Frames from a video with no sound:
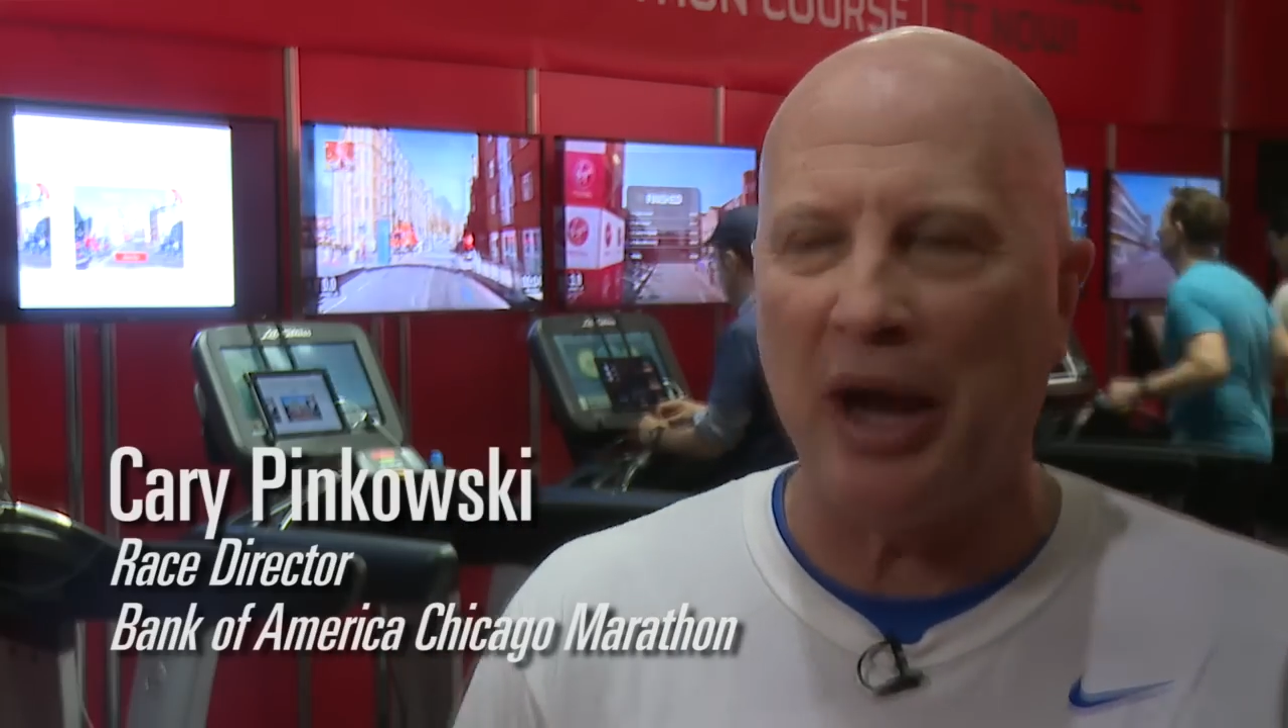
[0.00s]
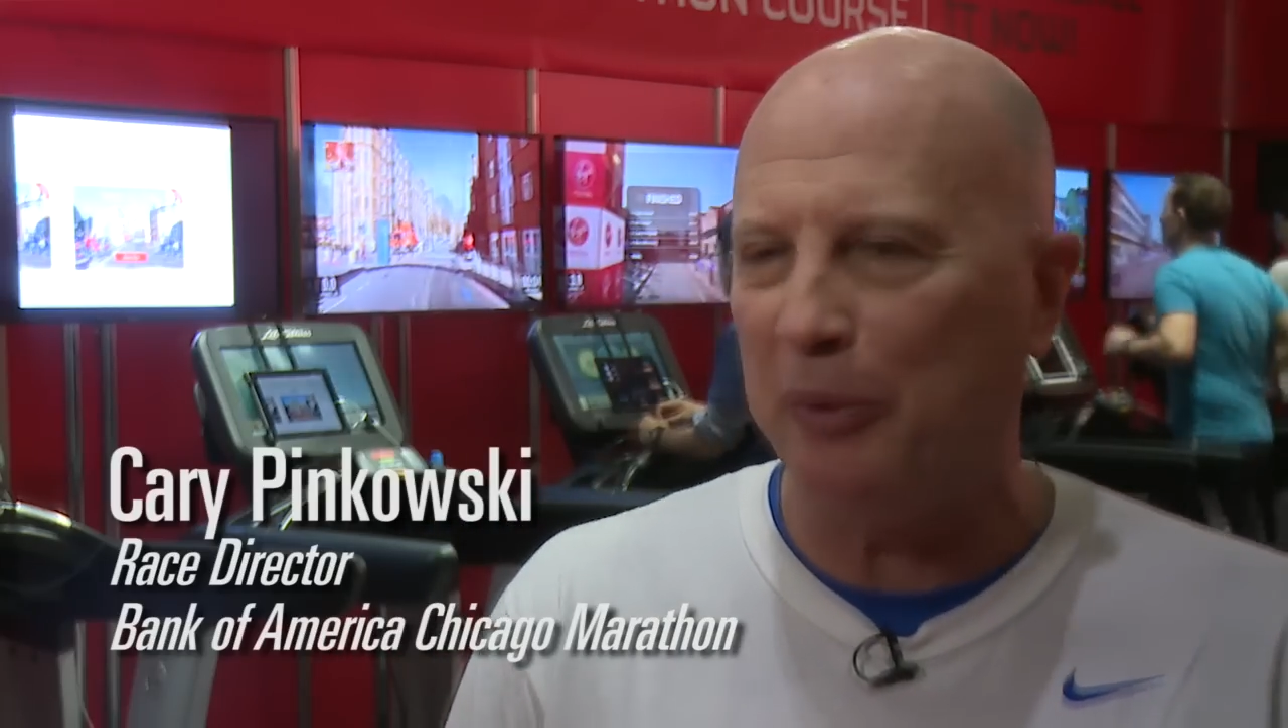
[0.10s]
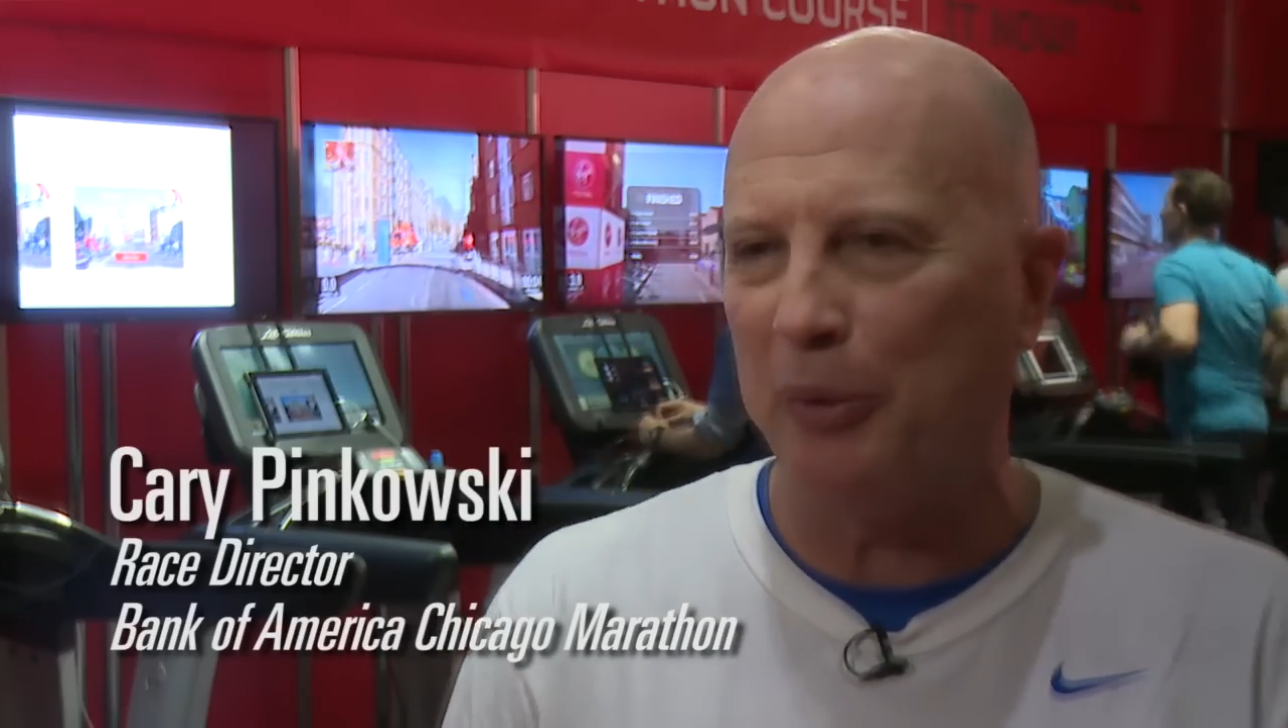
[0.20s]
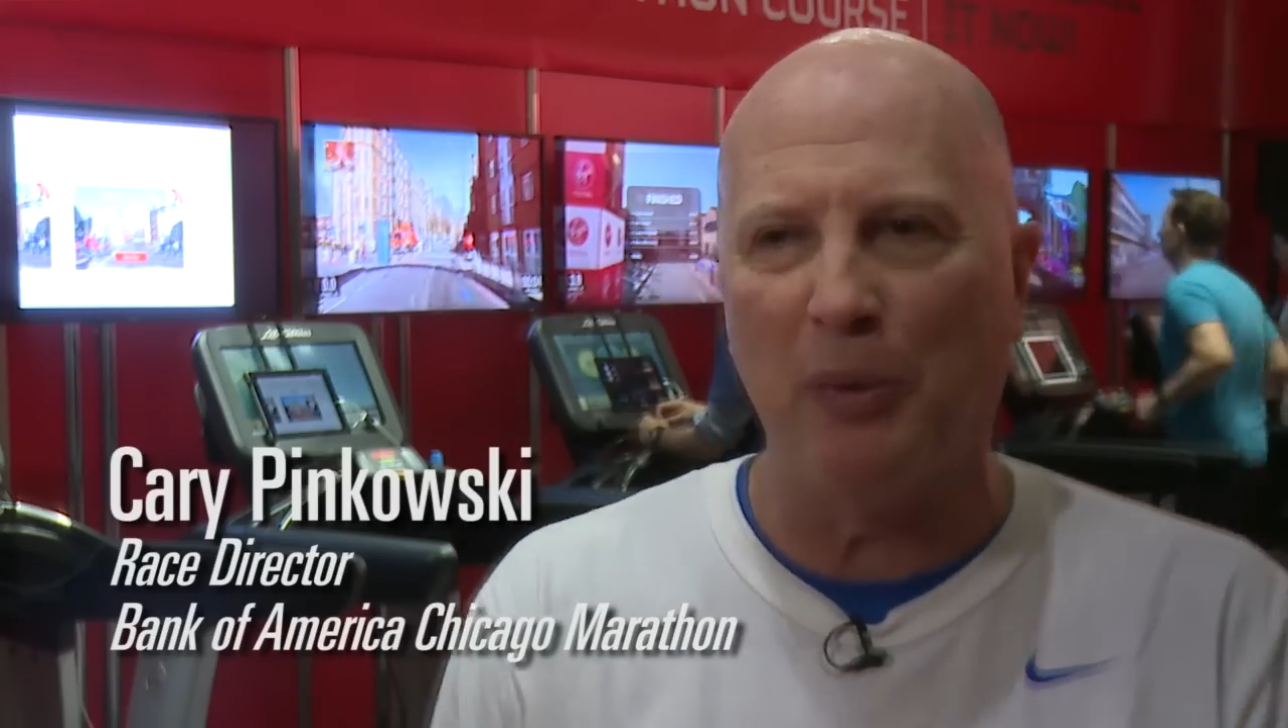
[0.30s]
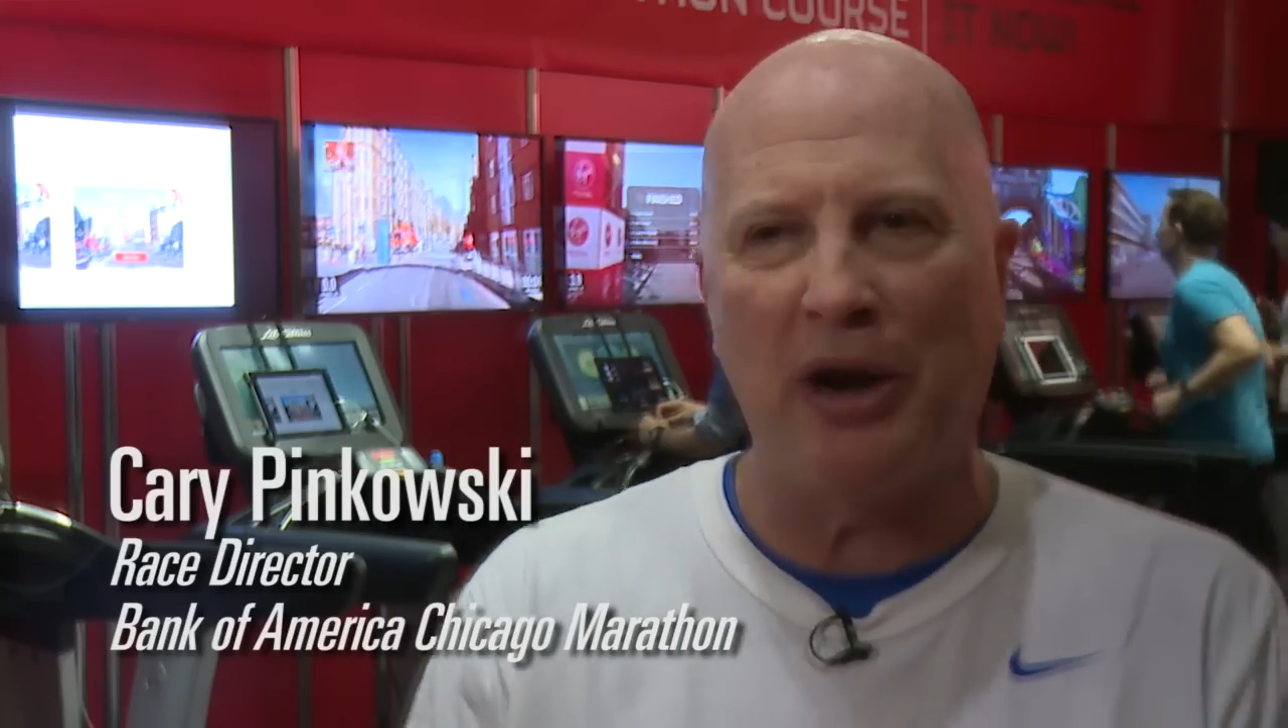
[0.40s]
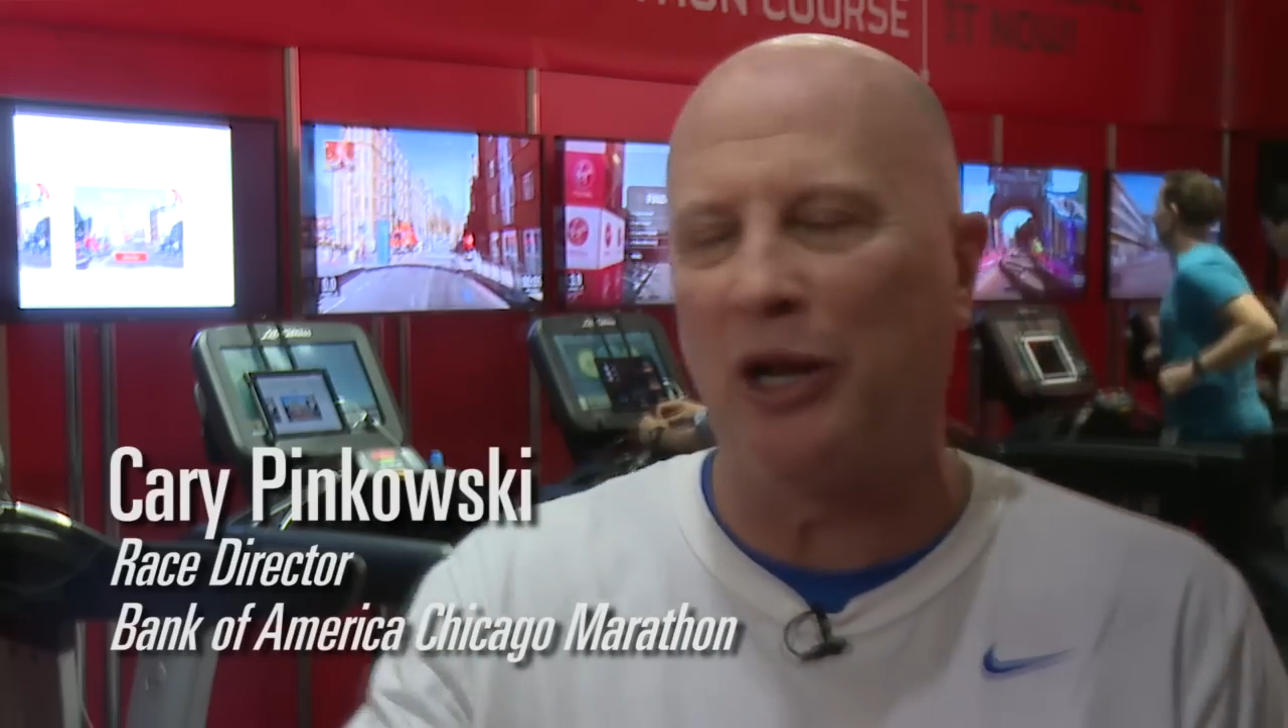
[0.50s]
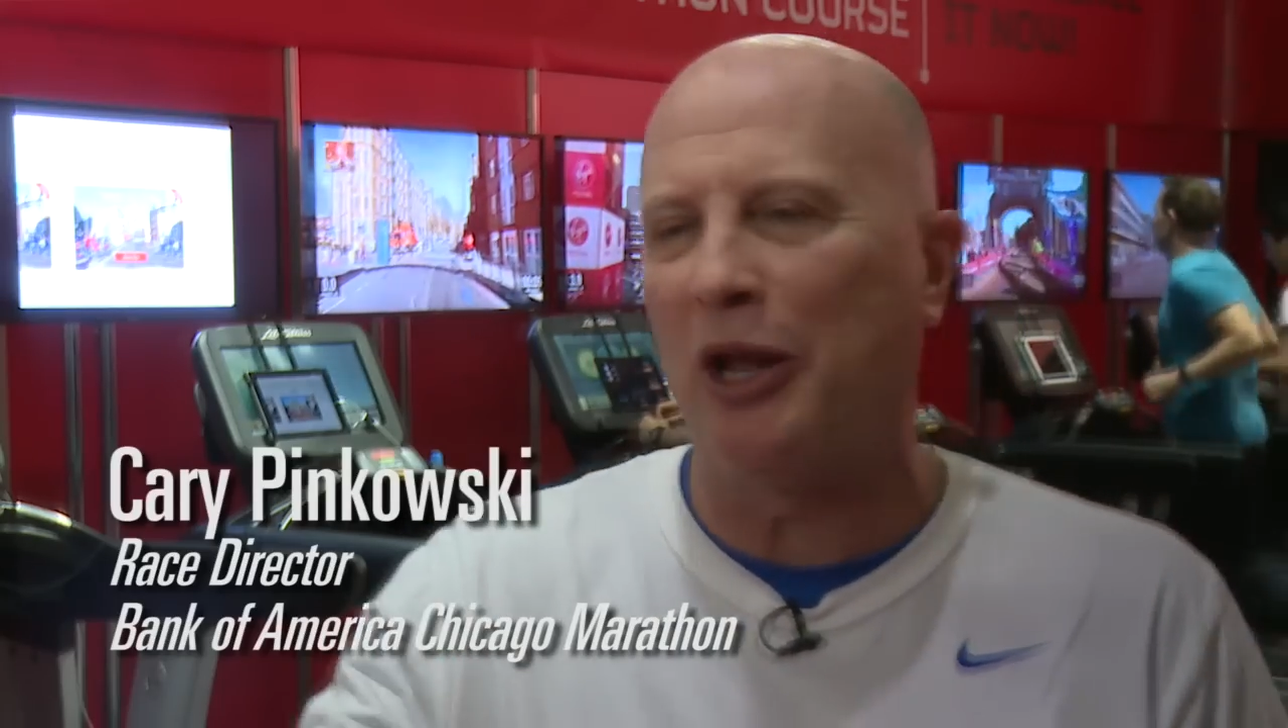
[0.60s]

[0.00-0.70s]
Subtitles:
We were running along